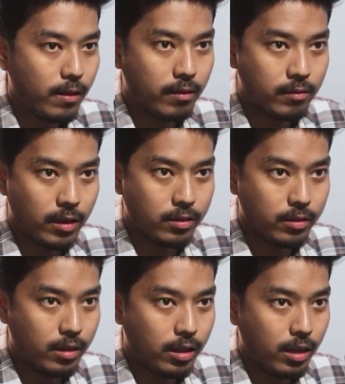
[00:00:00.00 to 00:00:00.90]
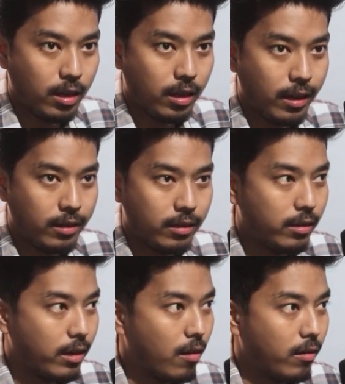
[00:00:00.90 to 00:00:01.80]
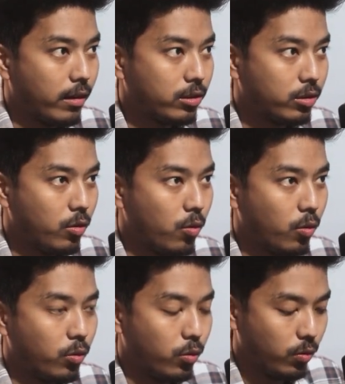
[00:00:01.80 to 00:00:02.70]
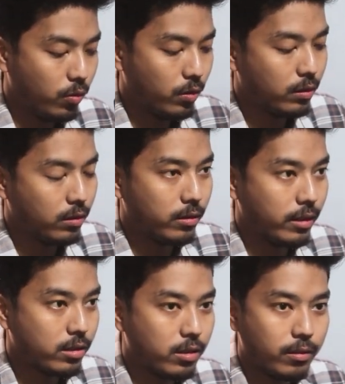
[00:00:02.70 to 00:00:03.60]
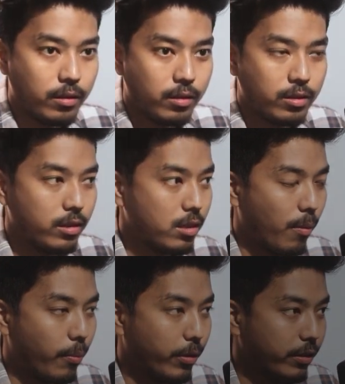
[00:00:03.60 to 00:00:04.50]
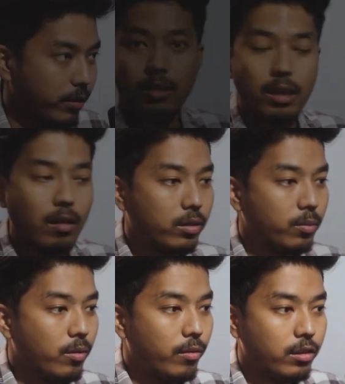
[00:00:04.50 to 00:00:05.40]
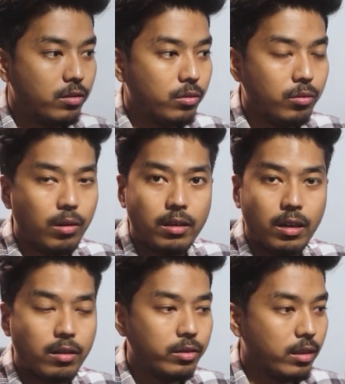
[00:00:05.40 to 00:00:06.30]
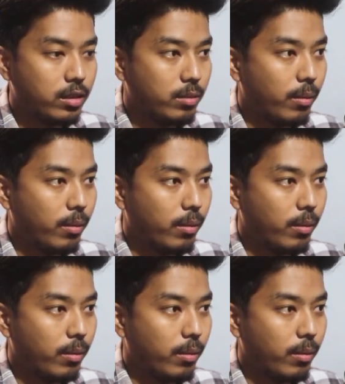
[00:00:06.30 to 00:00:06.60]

Yeah, that is it. And now let's go to the next CSS property. Now let's move on to another CSS